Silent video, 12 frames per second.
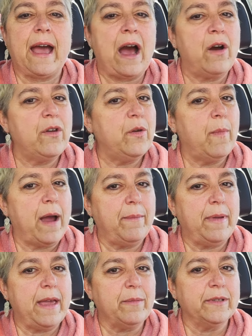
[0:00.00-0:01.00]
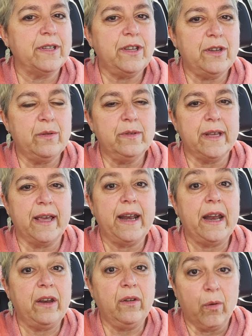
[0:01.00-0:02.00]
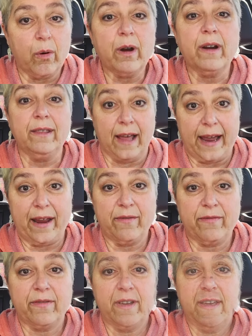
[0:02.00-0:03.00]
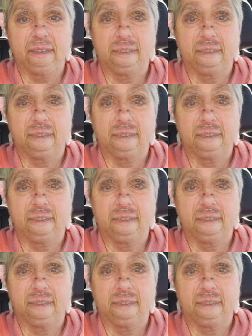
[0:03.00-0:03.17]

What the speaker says: how you might be able to use it in your life?